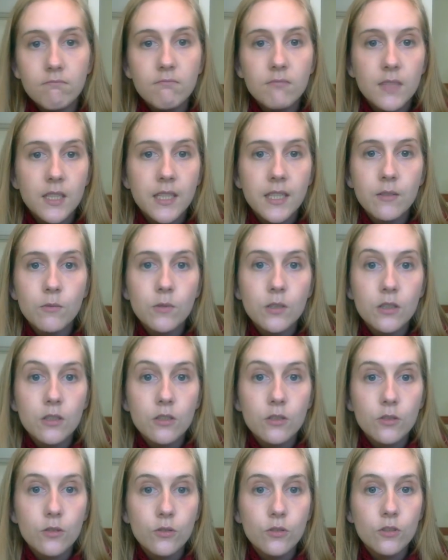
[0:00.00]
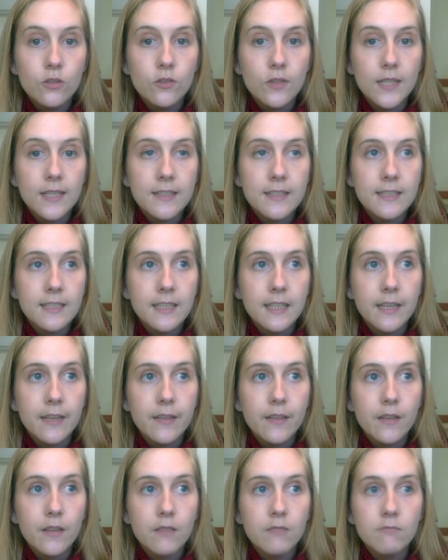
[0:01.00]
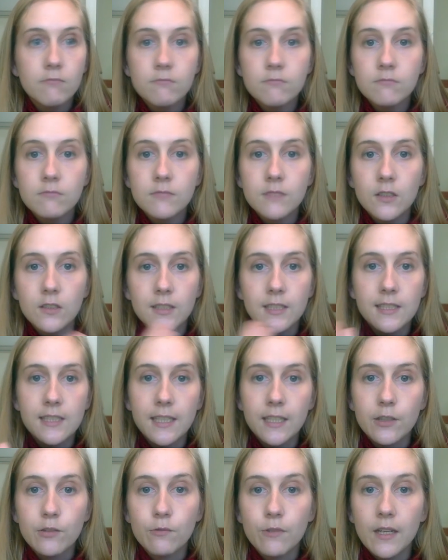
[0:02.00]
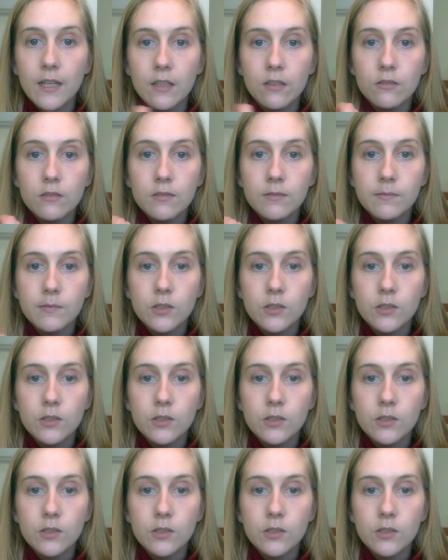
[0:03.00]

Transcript: knit with the 2 strands together on the second round.